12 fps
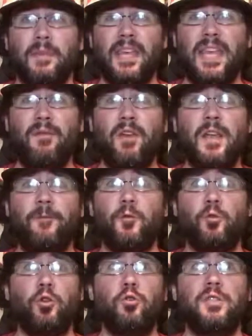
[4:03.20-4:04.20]
even if
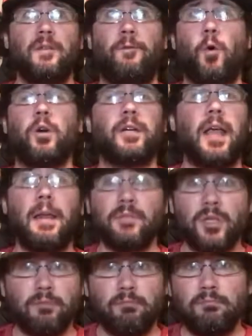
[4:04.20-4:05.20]
you lose in 4
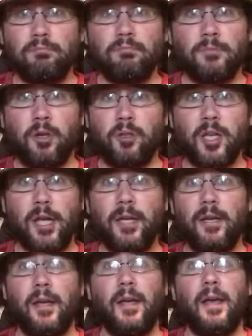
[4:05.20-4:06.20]
games, okay,